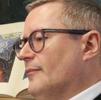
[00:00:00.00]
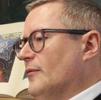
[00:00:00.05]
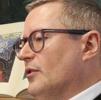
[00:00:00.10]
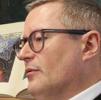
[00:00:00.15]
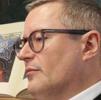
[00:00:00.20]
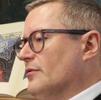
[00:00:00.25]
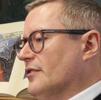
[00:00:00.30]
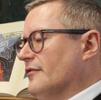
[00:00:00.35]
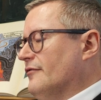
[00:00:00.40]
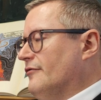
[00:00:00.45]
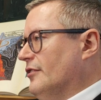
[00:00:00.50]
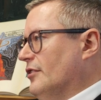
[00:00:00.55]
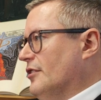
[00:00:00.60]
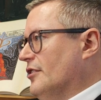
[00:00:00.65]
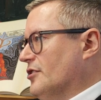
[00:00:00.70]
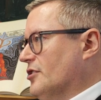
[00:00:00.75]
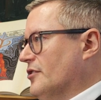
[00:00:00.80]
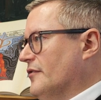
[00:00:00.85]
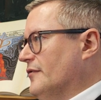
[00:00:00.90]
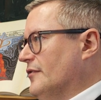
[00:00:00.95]
who was a
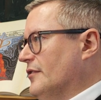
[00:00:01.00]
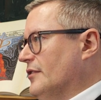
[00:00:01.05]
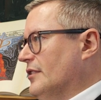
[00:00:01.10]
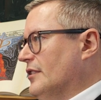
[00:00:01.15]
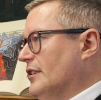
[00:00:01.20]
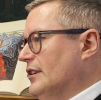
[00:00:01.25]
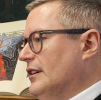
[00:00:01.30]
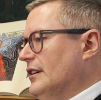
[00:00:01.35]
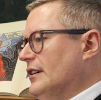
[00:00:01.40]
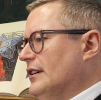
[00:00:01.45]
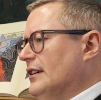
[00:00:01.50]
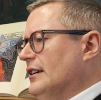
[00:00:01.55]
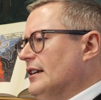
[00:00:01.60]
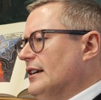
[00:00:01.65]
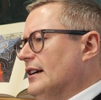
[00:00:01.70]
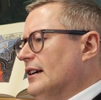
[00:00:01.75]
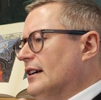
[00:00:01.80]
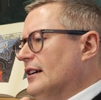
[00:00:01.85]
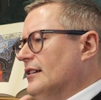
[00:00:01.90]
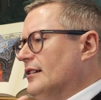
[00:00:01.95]
philosopher
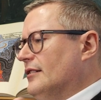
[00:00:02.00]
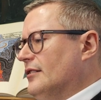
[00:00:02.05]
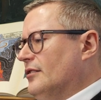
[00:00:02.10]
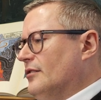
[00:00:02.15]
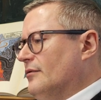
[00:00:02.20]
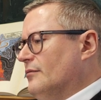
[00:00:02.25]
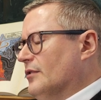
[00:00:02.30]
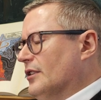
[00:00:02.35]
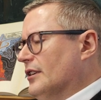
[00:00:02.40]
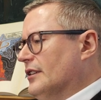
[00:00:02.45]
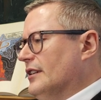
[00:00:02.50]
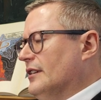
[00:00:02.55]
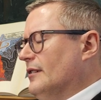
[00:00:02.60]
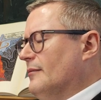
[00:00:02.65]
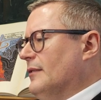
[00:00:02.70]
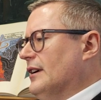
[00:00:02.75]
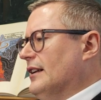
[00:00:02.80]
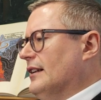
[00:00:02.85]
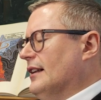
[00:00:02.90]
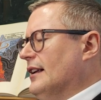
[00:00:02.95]
and who worked in the
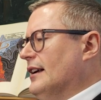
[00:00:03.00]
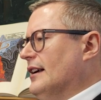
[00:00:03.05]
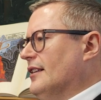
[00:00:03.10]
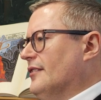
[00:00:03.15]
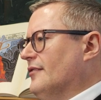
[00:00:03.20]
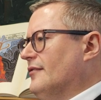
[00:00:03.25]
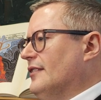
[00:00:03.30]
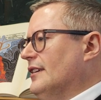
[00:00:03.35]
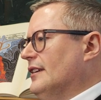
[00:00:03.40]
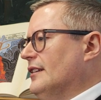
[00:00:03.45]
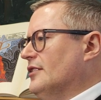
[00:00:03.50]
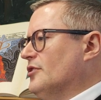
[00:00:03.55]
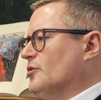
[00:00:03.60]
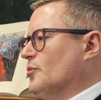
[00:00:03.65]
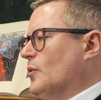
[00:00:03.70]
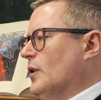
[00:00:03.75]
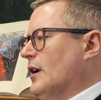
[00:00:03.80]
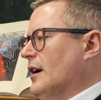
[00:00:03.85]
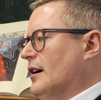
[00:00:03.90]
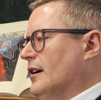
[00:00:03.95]
mental health field as
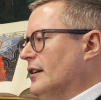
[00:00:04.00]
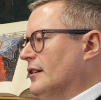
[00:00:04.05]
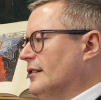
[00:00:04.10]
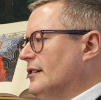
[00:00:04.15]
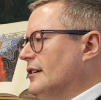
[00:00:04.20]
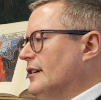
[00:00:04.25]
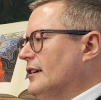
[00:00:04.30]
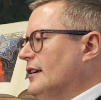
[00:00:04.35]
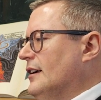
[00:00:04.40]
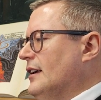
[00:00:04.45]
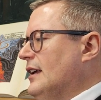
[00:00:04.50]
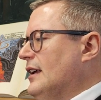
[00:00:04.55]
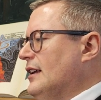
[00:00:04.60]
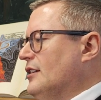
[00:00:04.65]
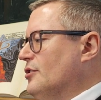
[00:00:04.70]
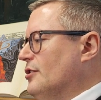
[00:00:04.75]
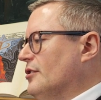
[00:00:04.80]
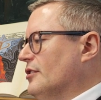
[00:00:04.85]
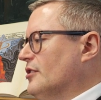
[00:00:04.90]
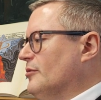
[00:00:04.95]
well, he
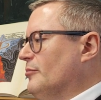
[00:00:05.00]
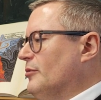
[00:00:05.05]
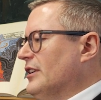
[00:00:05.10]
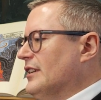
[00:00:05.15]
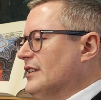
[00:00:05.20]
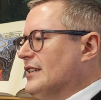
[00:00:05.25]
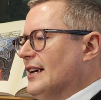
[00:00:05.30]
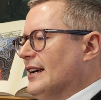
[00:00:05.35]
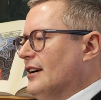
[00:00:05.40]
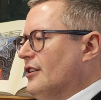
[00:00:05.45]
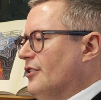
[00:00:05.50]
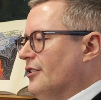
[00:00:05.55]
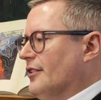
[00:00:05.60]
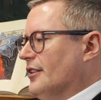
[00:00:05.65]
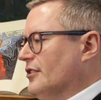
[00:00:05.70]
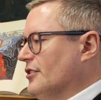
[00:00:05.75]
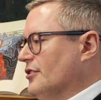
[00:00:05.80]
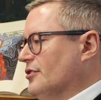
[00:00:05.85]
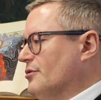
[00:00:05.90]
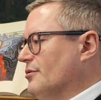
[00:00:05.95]
talked about
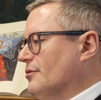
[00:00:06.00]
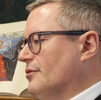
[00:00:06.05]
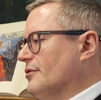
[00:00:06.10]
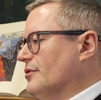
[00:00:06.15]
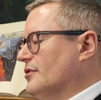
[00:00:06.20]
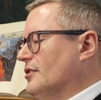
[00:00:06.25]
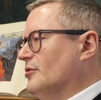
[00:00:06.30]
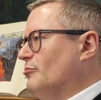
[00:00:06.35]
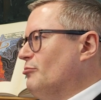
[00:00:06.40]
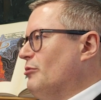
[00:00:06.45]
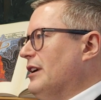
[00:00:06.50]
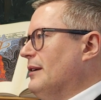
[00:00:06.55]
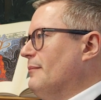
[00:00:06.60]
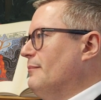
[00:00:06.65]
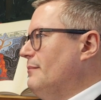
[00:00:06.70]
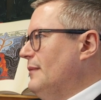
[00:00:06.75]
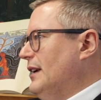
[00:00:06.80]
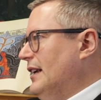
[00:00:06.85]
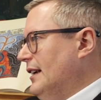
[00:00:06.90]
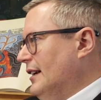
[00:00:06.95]
psychotic disorders as
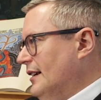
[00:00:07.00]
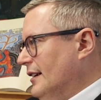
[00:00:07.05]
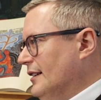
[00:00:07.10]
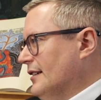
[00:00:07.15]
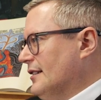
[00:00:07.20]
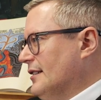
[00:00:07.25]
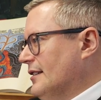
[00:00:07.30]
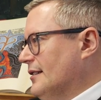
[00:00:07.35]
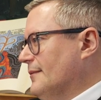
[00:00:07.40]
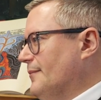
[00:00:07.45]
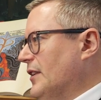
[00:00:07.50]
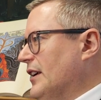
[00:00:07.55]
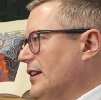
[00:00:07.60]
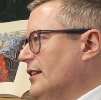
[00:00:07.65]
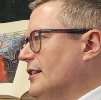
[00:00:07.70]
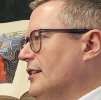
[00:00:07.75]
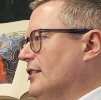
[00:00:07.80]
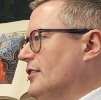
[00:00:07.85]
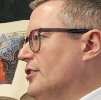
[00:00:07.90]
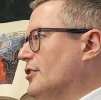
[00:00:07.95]
being meaningless
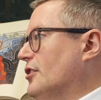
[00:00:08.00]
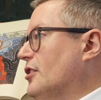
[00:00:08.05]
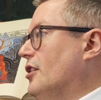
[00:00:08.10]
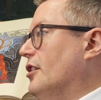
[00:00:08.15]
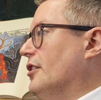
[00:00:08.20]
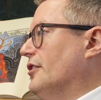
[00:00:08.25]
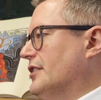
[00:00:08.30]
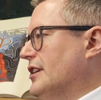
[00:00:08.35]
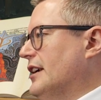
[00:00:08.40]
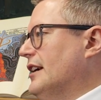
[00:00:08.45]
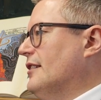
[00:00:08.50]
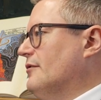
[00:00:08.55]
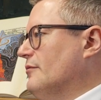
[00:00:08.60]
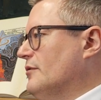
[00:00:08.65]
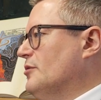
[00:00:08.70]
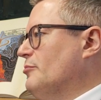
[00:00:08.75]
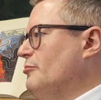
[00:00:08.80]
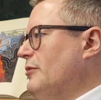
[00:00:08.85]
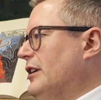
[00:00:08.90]
and that their content was